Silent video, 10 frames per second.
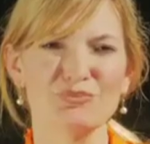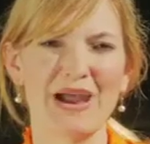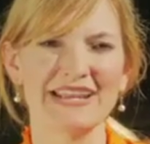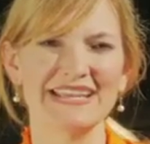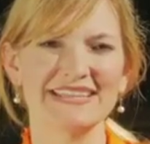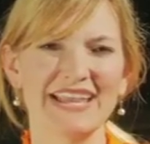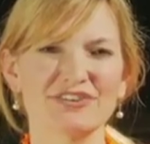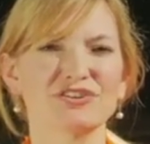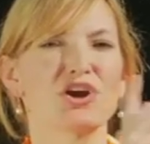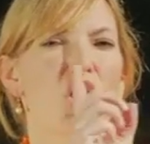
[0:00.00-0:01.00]
might
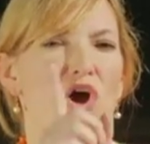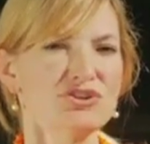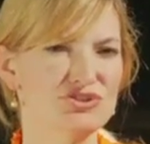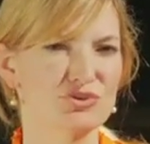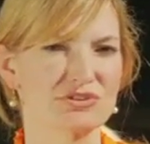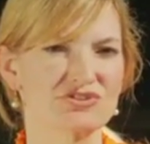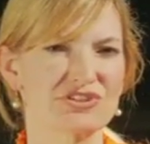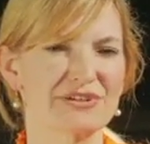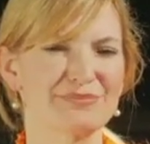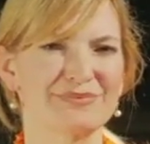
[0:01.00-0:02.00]
encounter on your trip.